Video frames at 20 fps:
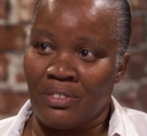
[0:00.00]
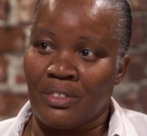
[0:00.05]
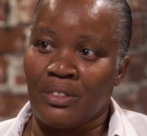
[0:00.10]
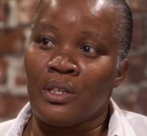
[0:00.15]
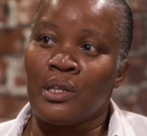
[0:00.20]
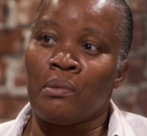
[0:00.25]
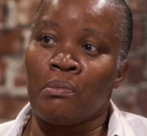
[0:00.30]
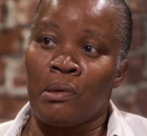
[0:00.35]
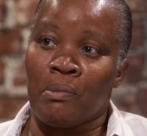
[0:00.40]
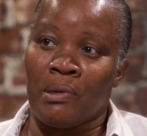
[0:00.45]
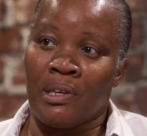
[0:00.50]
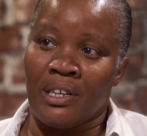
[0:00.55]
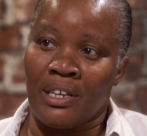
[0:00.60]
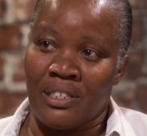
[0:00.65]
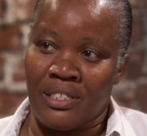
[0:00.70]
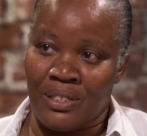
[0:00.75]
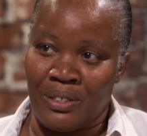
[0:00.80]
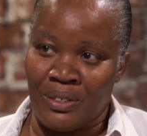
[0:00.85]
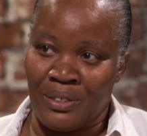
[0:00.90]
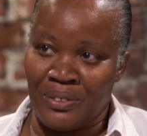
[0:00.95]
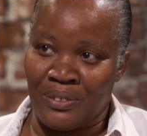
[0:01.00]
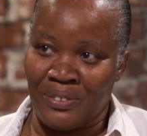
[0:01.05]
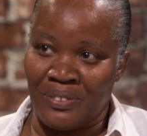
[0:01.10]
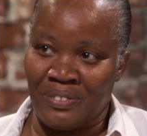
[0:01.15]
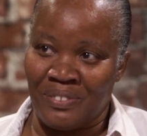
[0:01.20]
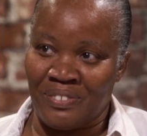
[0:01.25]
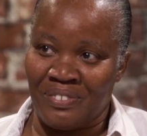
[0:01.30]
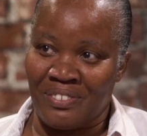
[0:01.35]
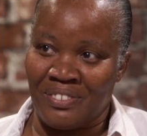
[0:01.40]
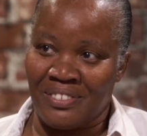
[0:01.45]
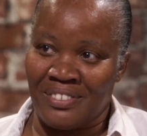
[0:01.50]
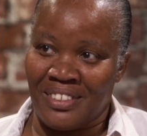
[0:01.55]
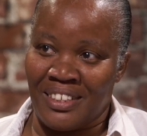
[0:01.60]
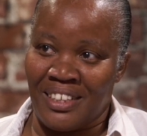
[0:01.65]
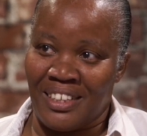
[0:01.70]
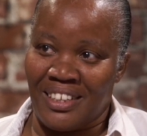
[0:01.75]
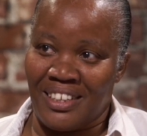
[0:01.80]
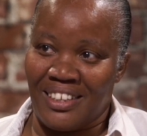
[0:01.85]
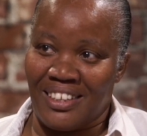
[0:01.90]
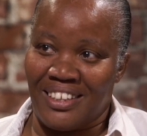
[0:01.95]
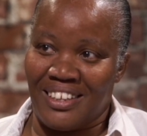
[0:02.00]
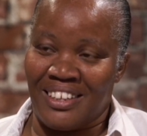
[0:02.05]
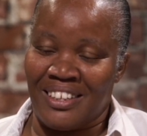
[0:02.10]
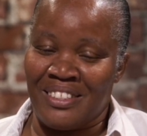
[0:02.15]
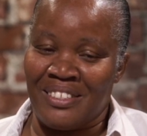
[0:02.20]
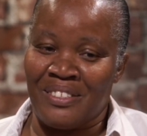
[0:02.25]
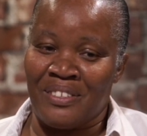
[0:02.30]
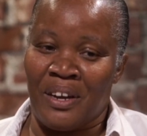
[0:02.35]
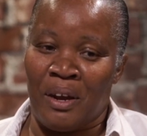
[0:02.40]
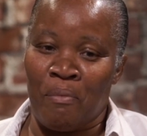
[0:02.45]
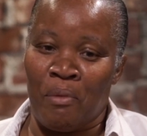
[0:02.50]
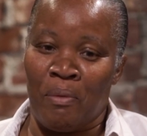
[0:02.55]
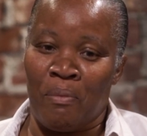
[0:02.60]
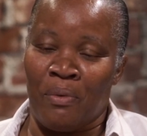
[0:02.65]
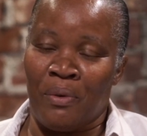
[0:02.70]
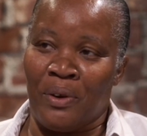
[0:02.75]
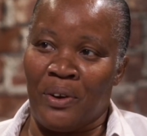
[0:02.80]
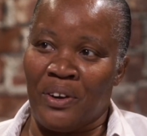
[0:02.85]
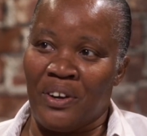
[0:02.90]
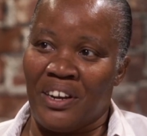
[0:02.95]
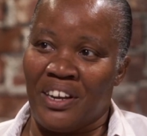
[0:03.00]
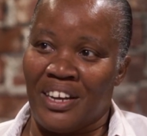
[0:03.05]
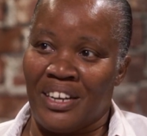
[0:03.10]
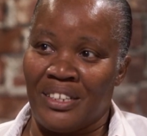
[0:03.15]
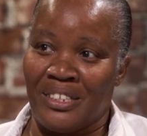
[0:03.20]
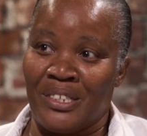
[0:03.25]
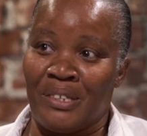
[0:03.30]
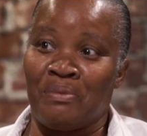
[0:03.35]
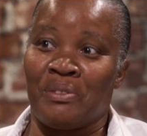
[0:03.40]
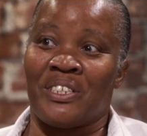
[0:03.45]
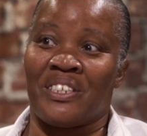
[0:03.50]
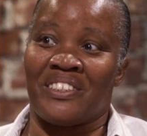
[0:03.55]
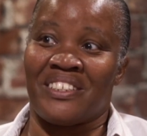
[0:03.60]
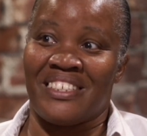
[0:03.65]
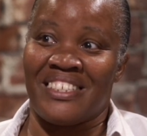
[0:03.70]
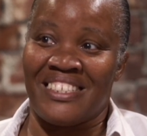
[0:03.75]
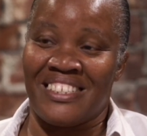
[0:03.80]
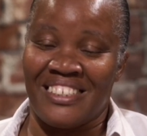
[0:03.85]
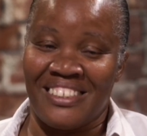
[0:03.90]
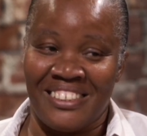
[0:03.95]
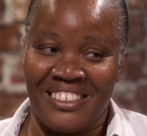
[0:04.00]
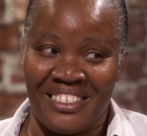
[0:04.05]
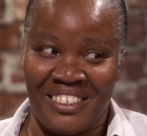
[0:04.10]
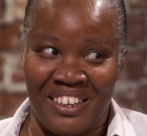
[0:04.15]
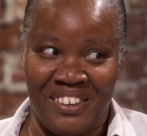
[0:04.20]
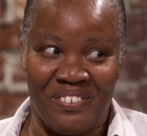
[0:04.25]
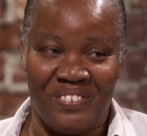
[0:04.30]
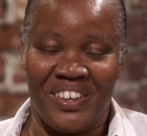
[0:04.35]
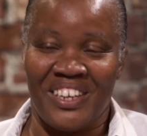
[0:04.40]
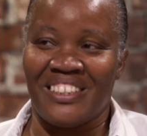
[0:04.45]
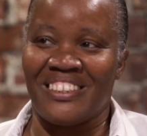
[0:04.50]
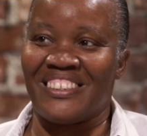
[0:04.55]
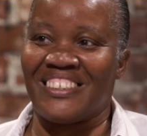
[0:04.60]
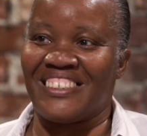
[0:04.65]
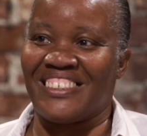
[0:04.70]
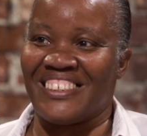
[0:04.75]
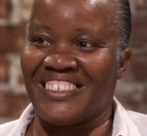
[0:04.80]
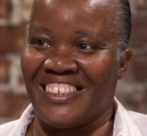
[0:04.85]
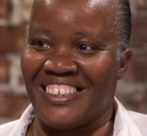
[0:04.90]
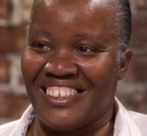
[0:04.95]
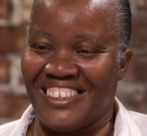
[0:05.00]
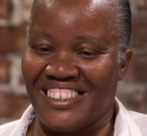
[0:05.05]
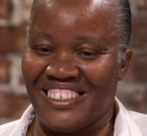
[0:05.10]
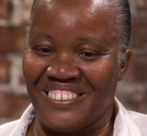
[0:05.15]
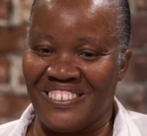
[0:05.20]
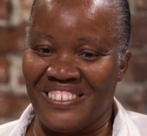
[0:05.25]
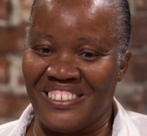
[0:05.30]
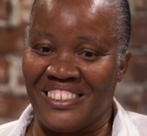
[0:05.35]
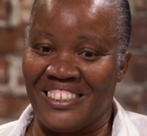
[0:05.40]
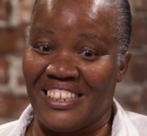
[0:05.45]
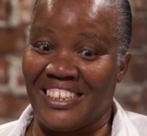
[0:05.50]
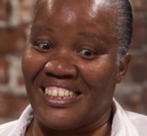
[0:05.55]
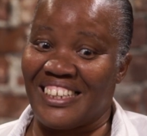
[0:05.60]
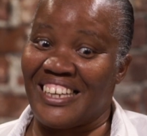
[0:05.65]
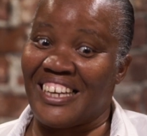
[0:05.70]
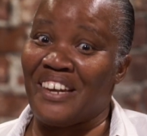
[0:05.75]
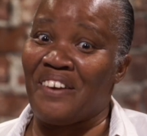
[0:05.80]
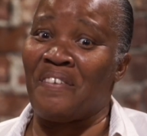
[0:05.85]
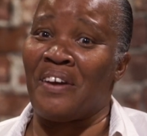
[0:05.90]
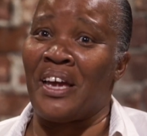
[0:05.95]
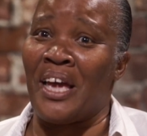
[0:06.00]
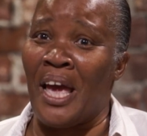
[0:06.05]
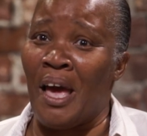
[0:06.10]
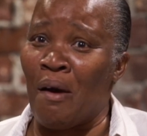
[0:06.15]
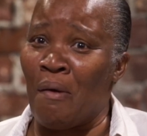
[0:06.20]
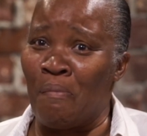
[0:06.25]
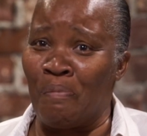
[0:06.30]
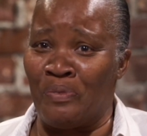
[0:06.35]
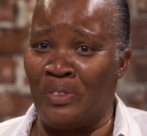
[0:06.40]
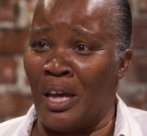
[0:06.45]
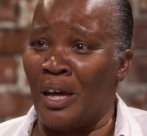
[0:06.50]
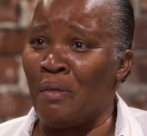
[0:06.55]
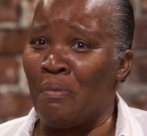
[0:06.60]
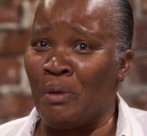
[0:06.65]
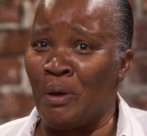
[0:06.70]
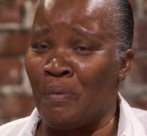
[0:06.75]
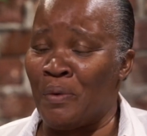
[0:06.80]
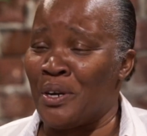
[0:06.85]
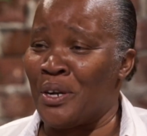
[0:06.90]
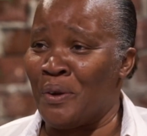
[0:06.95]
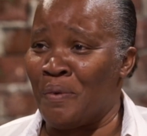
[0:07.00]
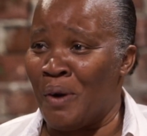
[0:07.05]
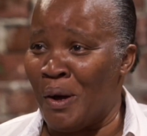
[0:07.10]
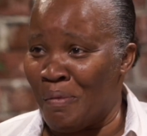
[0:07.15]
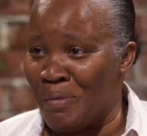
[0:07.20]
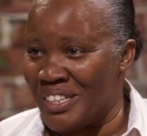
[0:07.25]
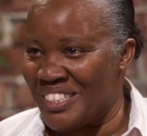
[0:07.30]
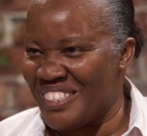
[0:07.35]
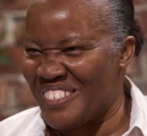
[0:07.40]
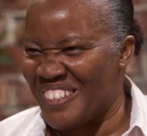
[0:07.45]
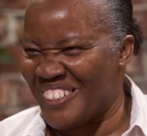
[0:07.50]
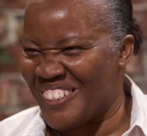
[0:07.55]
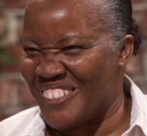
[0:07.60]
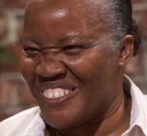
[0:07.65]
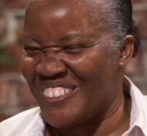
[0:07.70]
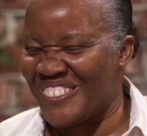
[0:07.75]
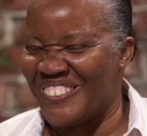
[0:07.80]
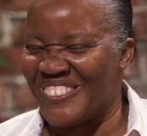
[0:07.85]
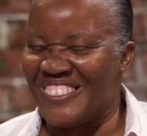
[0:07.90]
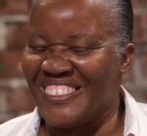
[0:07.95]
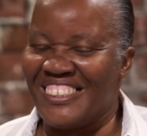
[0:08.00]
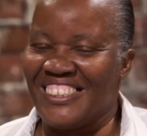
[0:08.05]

It'll be because of you. And so I remember I jumped out the seat and I ran to John. I was like, here I am. Tell me where you want me to go.